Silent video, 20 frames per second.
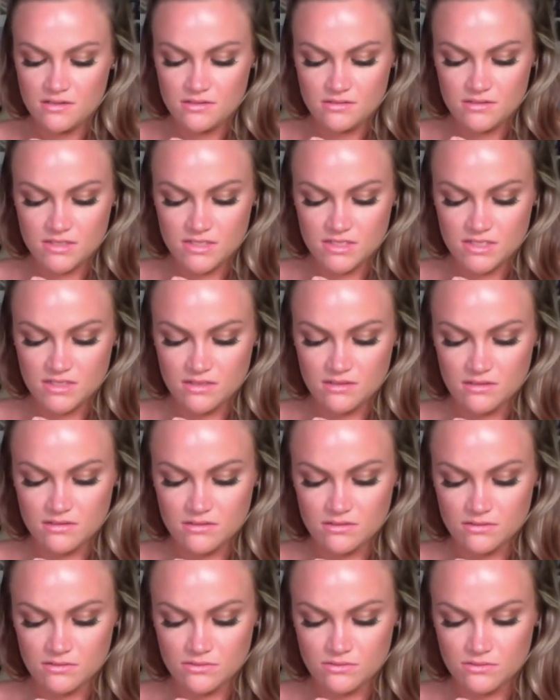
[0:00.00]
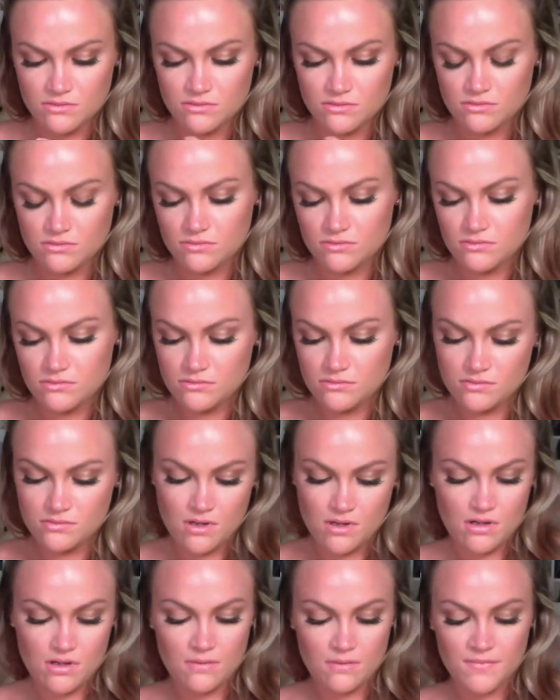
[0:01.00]
This is
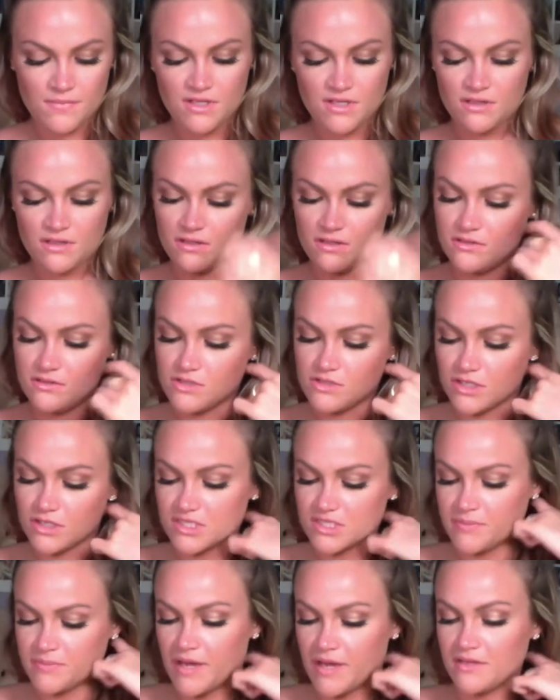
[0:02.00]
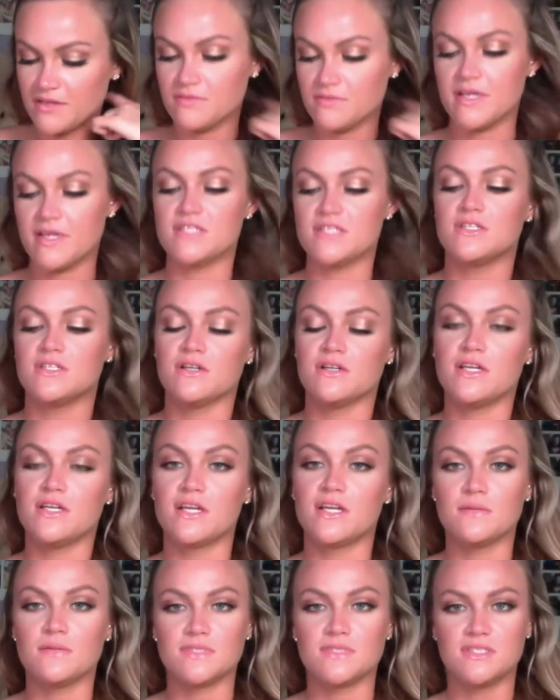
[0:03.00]
the dark spot eraser, and it
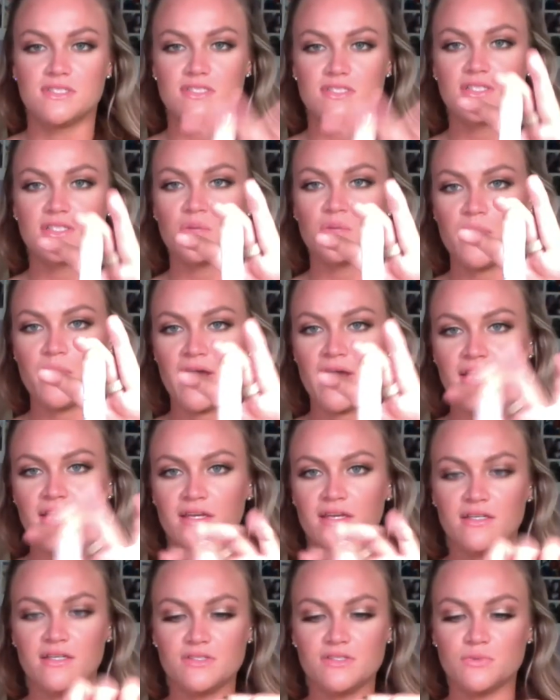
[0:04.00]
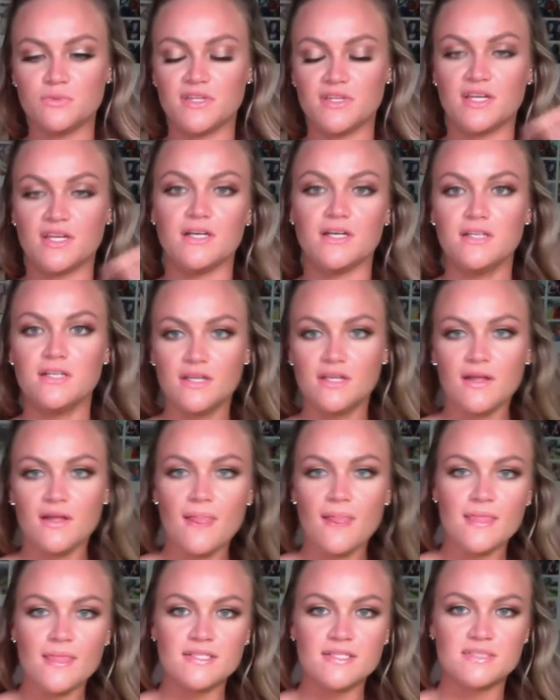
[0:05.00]
comes in this little package with a
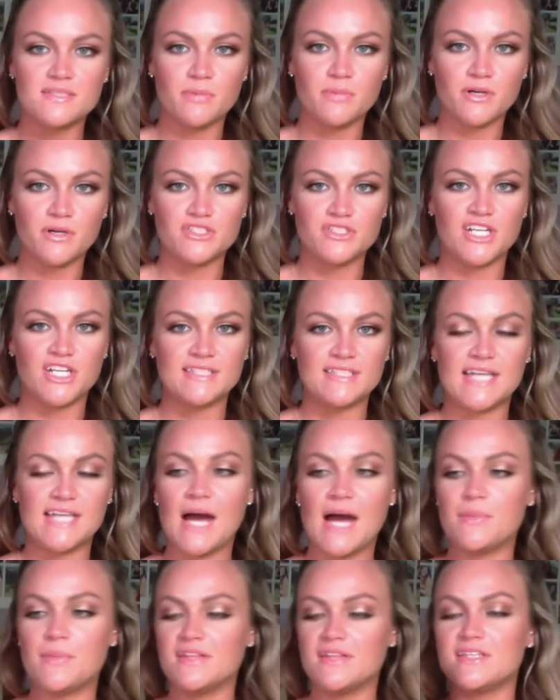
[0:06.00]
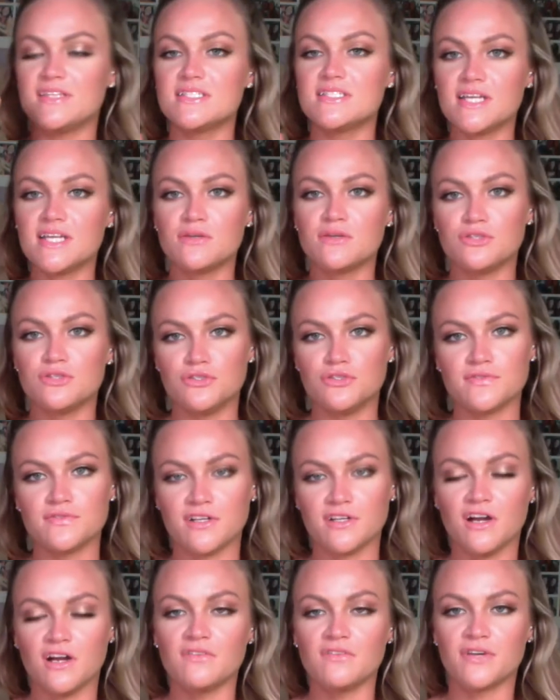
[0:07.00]
sponge on top, and this I don't use for
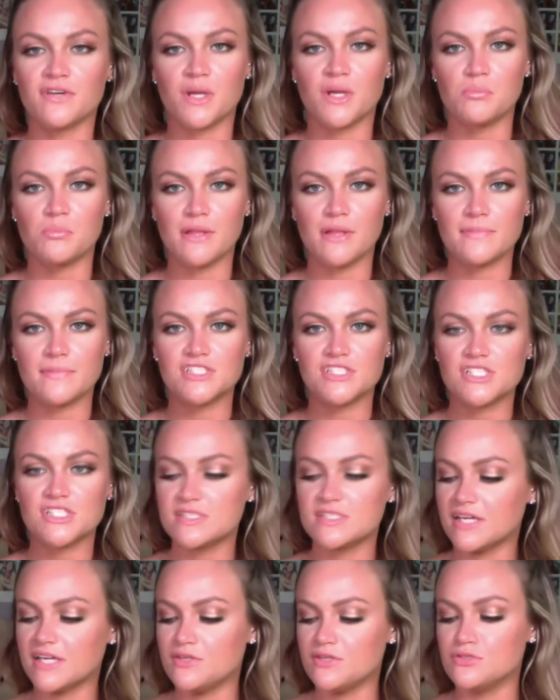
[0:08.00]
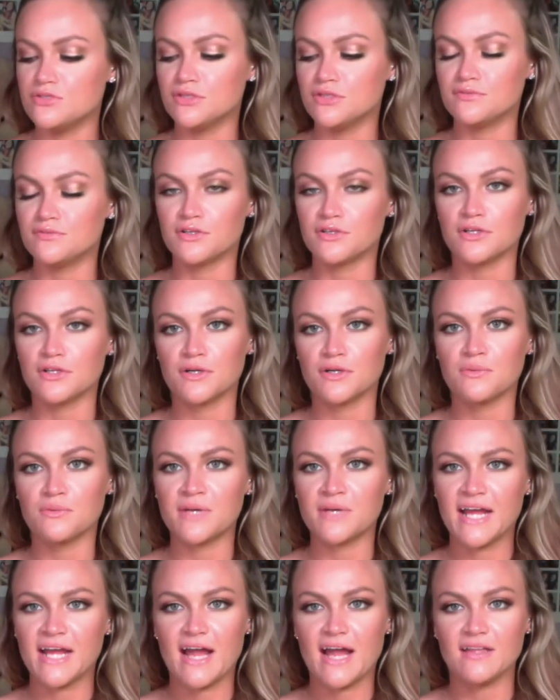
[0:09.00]
covering up blemishes. I use it for when
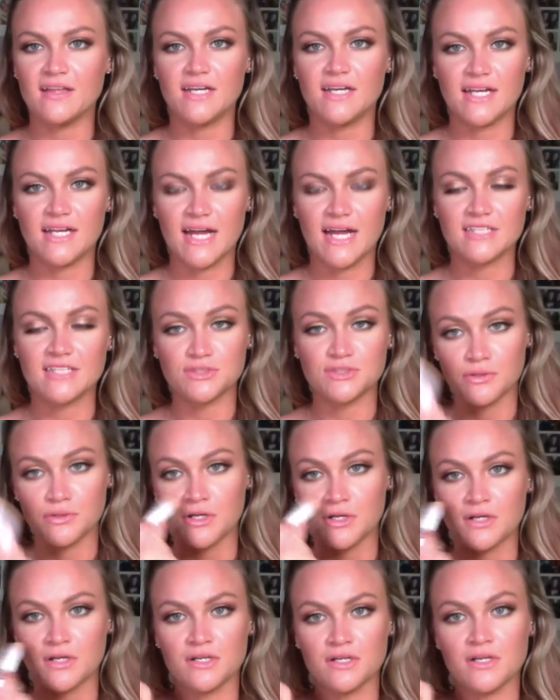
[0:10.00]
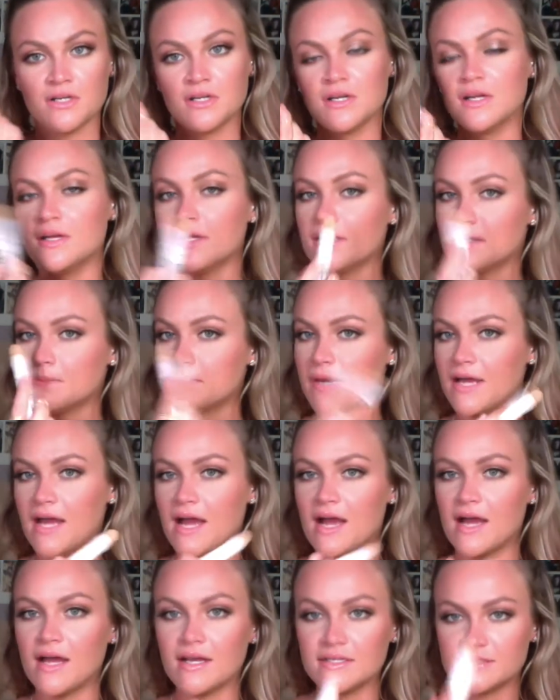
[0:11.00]
I highlight and contour under my
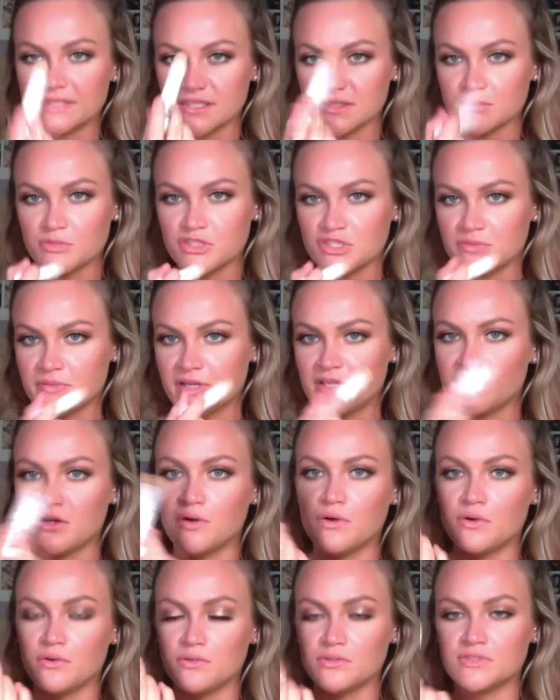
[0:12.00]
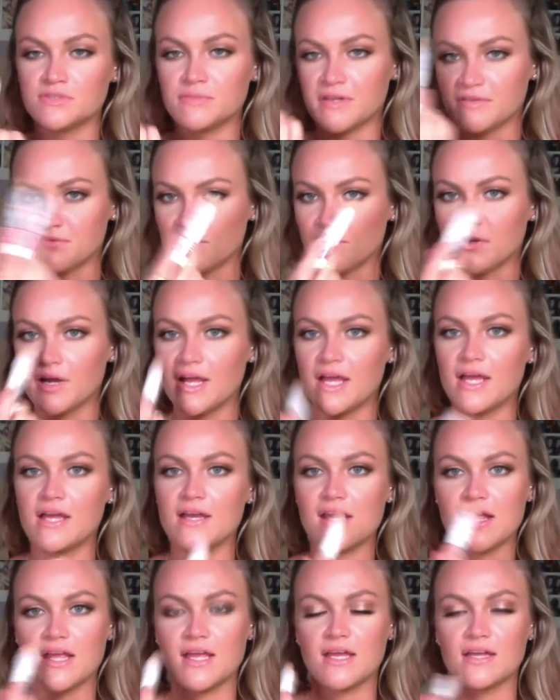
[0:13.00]
eyes, on the bridge of my nose, my forehead,
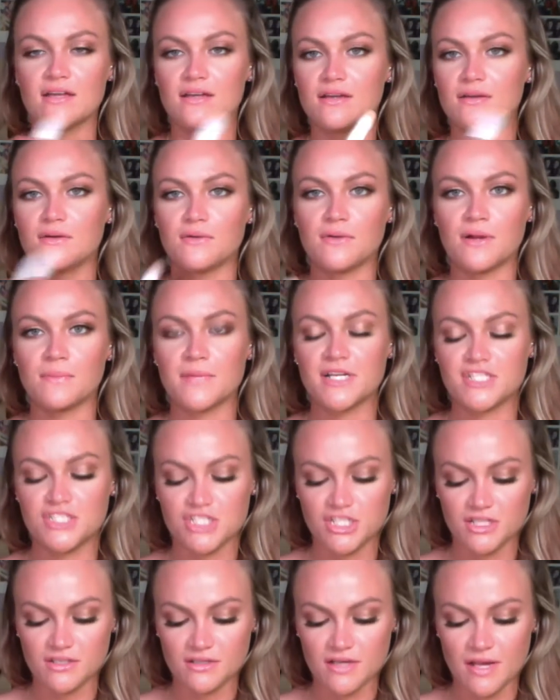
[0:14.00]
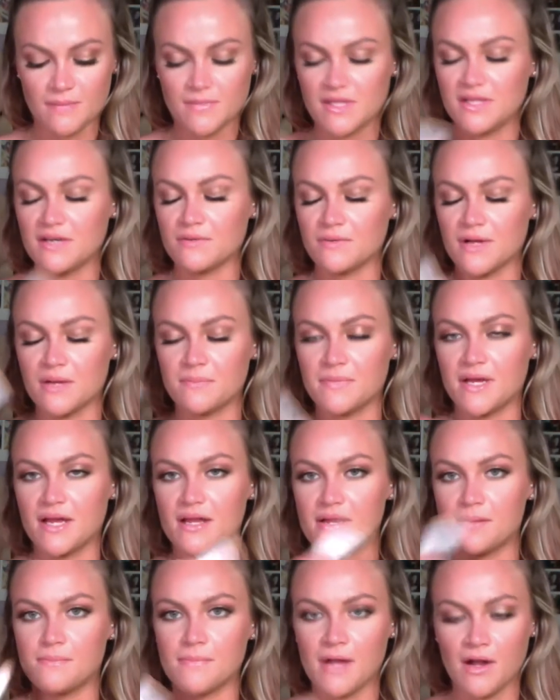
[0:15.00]
and around my cheek, around
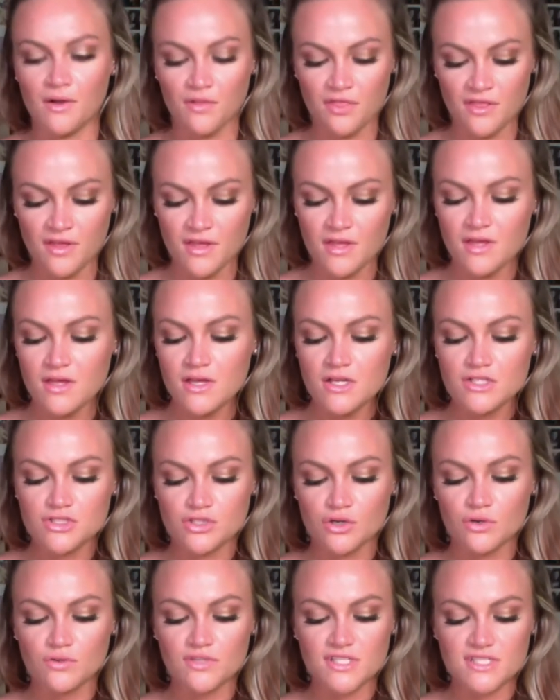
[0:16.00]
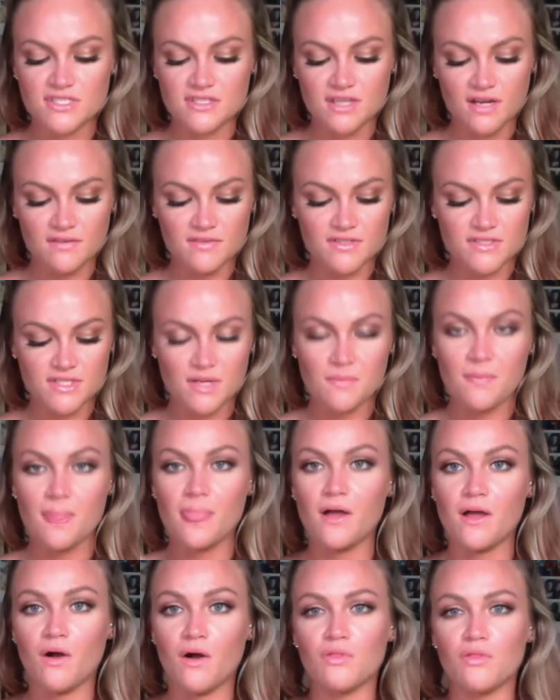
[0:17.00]
my mouth. So this covers up
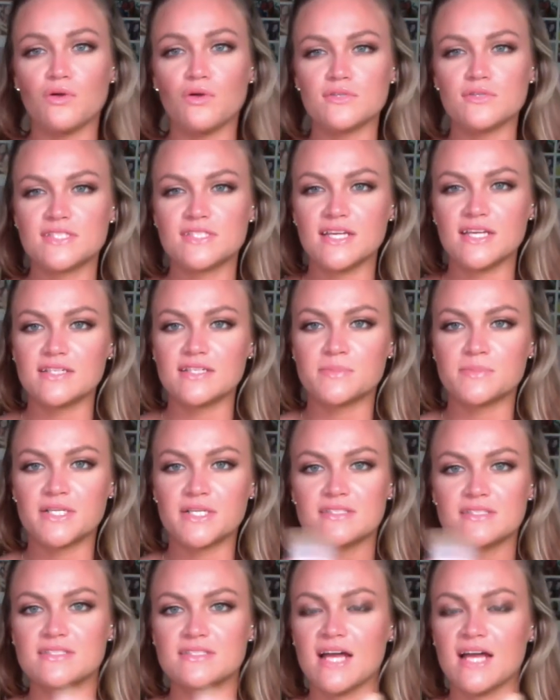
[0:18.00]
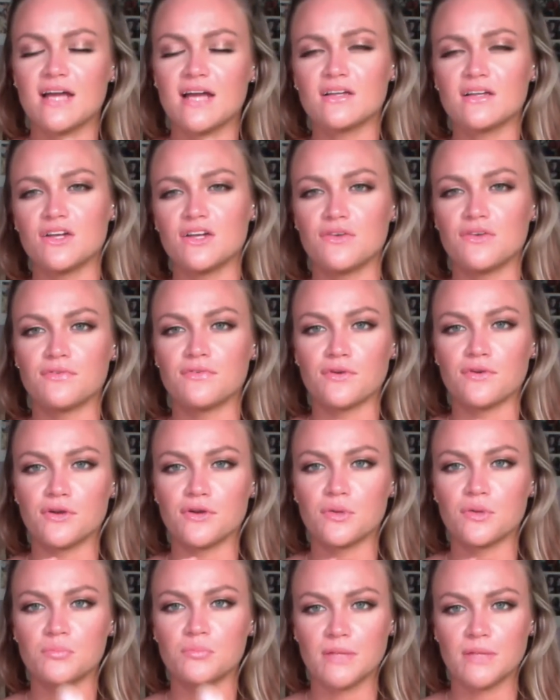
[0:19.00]
all those things, but it's not good
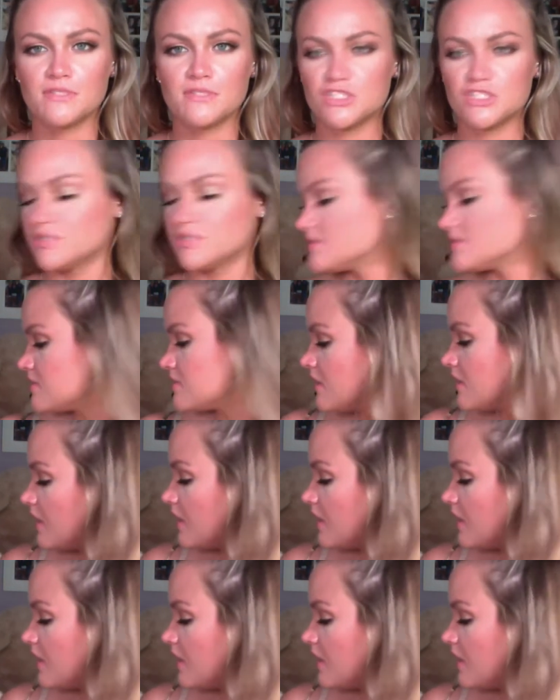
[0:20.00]
for blemishes.